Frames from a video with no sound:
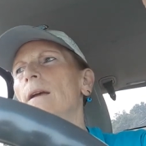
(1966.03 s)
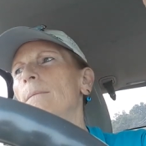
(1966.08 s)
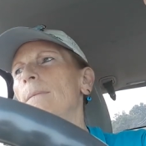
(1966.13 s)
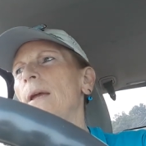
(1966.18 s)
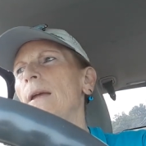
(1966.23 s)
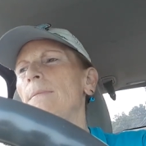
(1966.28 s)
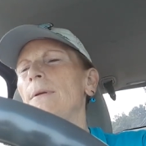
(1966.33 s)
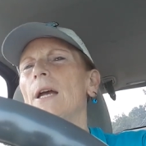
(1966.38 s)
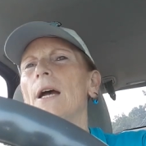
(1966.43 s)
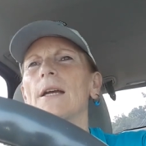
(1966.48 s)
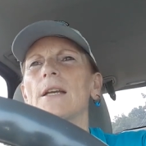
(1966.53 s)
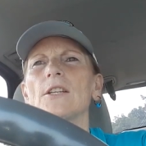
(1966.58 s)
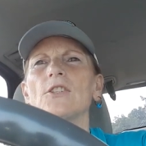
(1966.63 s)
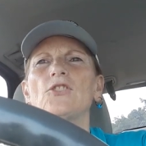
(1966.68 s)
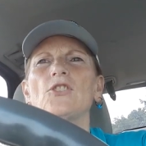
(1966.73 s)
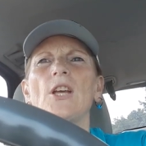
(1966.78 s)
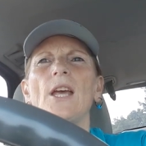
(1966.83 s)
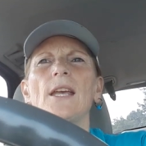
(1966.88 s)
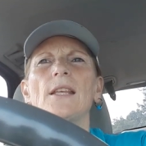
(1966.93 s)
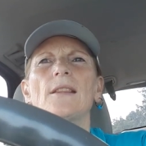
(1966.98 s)
Maybe I can
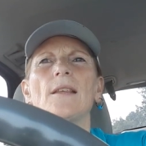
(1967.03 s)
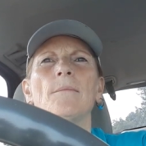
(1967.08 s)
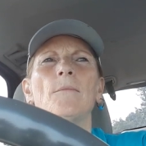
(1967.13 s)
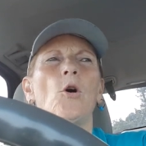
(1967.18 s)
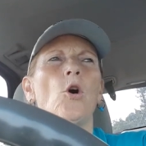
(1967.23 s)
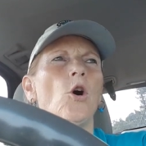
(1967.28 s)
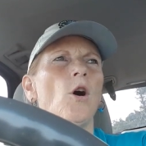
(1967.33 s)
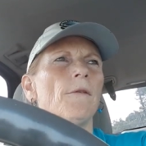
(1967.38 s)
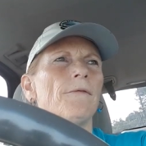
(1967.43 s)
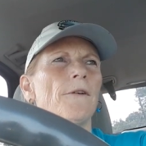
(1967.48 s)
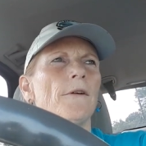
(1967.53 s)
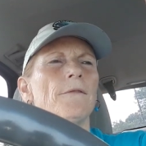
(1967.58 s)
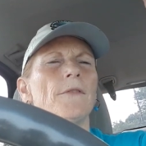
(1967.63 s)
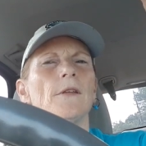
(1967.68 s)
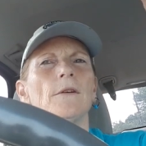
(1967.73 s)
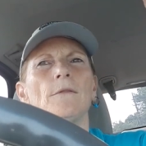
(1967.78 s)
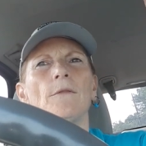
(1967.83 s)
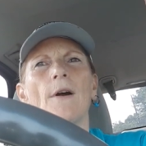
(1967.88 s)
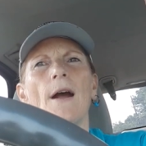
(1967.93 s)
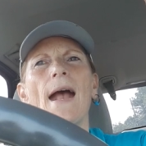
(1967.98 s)
take them off of
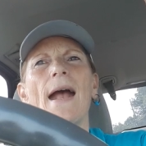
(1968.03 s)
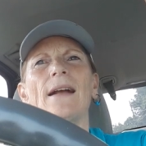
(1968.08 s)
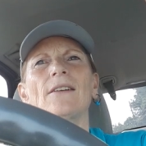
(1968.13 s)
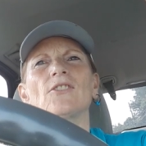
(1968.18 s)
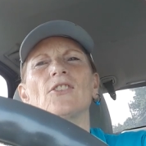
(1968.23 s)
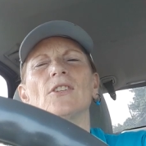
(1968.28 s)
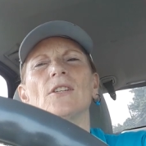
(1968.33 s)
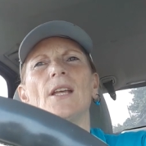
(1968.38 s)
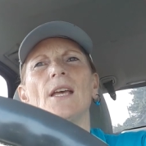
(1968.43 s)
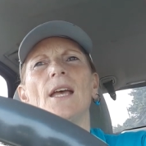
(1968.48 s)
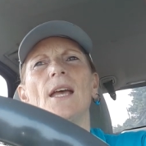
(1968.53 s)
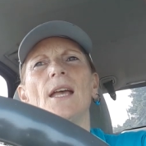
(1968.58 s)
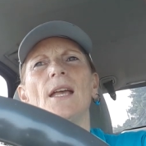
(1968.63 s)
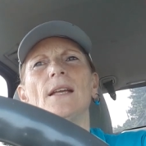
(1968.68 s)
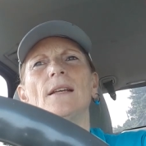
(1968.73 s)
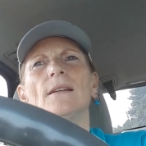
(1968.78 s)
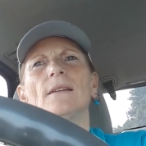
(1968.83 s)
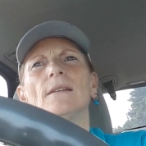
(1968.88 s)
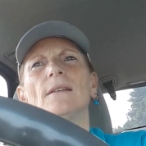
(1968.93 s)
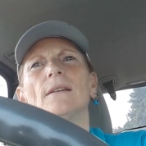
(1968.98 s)
the rack
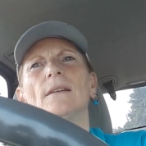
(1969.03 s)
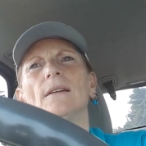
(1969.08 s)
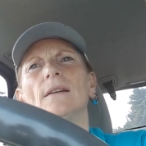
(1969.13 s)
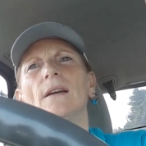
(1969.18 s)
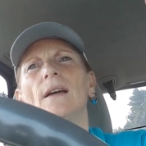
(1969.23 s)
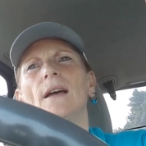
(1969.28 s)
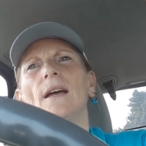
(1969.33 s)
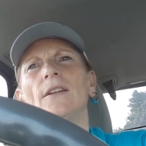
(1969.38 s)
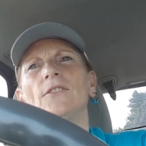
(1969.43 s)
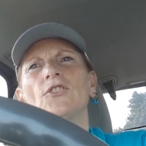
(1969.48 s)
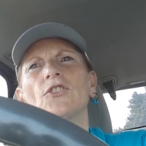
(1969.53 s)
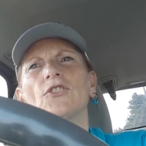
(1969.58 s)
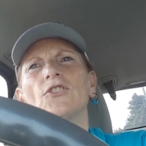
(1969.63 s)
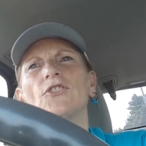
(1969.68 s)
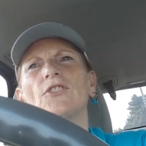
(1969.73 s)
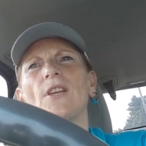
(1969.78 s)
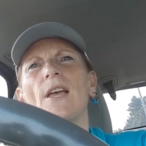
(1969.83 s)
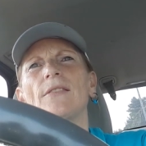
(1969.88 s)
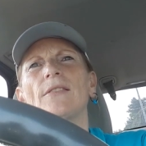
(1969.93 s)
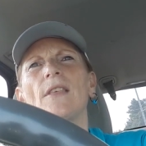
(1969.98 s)
today and
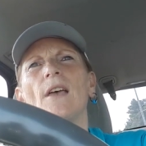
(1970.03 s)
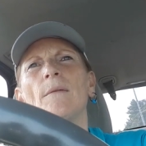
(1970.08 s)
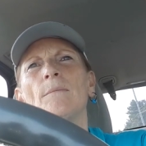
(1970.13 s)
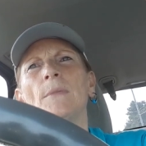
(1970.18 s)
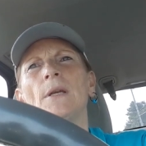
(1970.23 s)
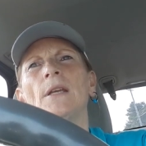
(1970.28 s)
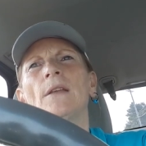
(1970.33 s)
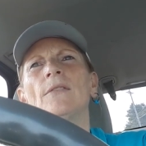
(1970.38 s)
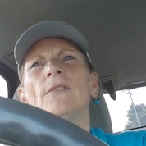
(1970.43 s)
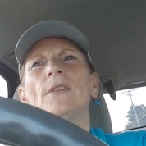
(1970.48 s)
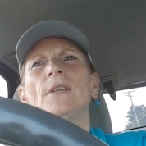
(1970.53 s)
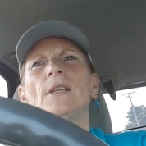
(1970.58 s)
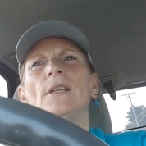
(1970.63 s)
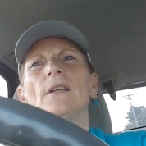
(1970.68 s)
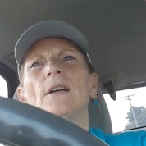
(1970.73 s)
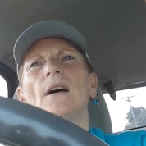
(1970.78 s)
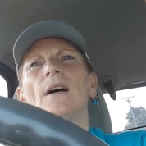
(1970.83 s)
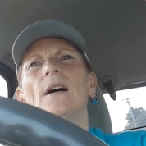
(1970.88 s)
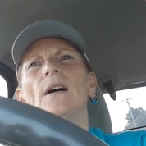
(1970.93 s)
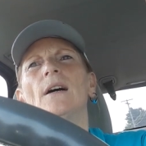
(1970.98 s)
just set them in
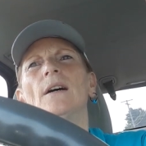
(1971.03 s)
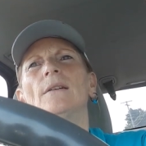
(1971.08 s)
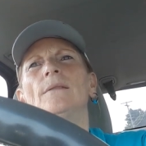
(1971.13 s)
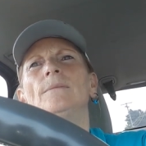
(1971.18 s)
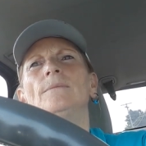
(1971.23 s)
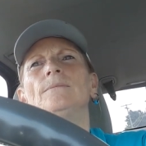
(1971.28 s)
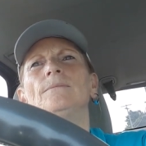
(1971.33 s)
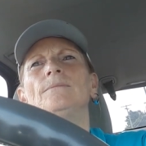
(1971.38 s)
the uh,